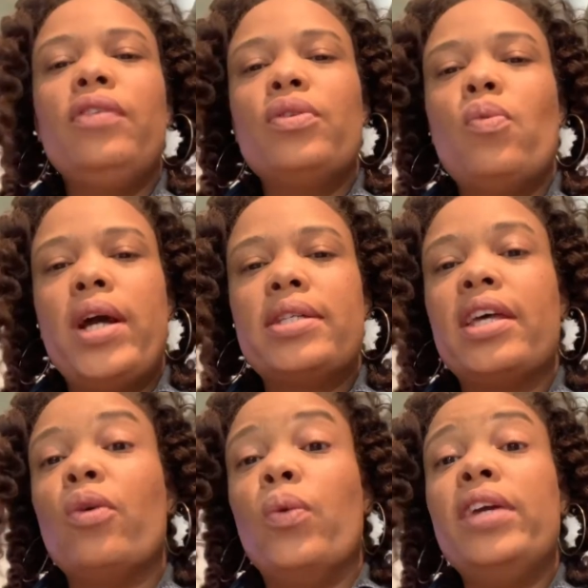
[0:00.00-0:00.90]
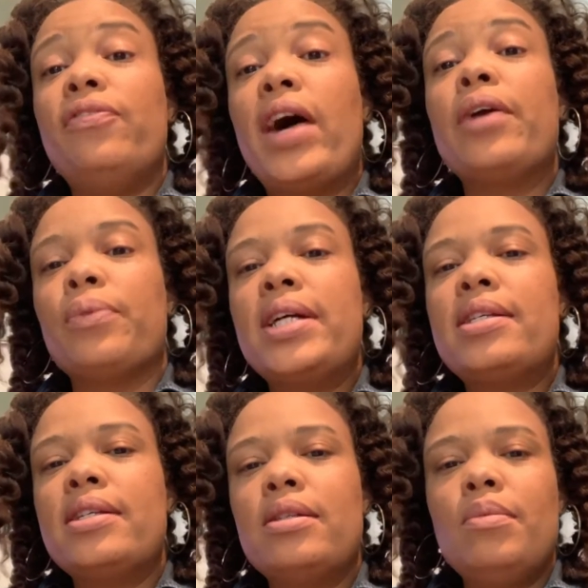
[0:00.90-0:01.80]
of the ways that we fight
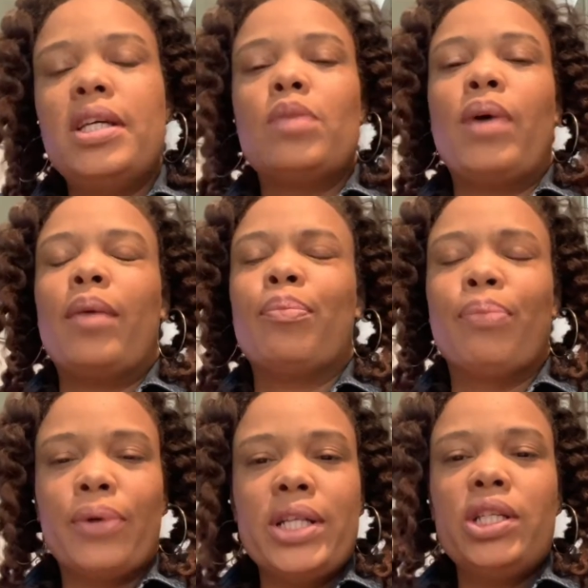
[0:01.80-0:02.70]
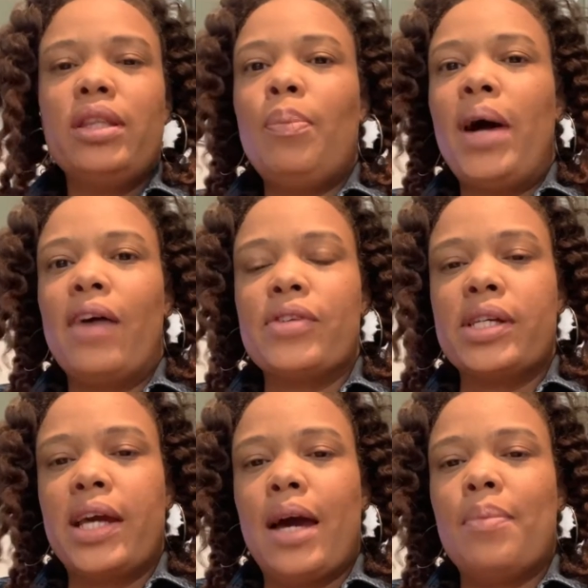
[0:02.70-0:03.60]
racism is by bridging the
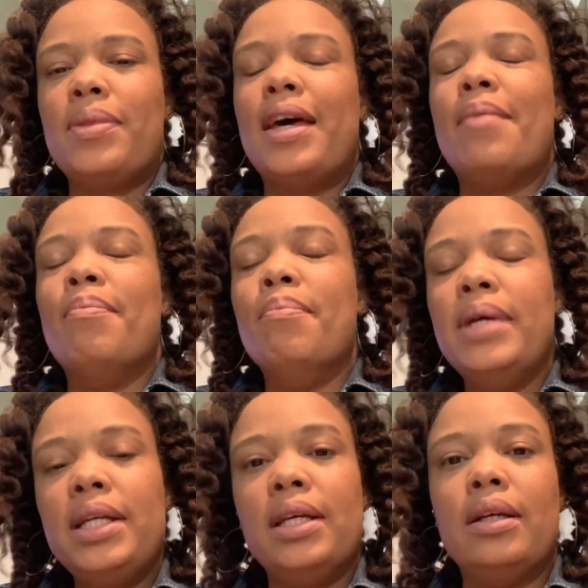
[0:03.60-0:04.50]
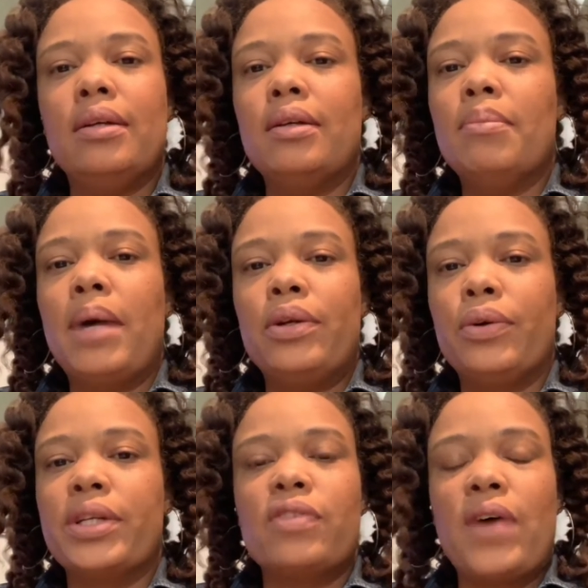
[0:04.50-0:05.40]
poverty gap that many
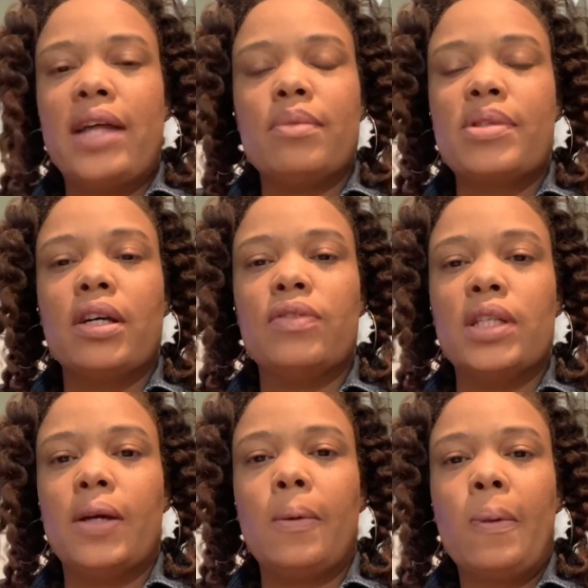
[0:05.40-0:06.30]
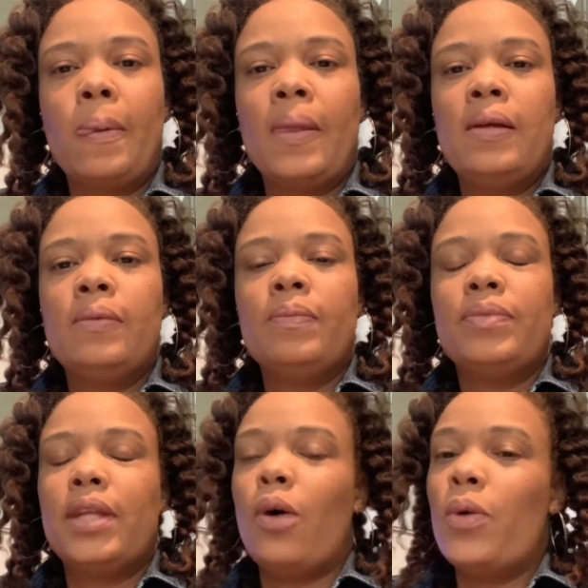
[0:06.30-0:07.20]
minorities find themselves in.
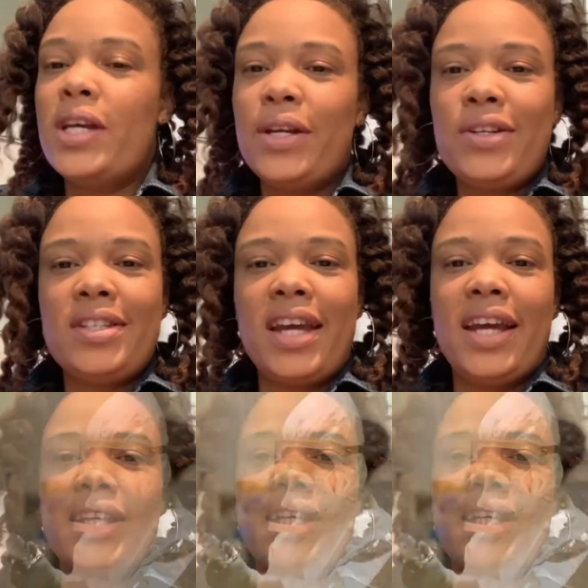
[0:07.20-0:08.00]
Now we understand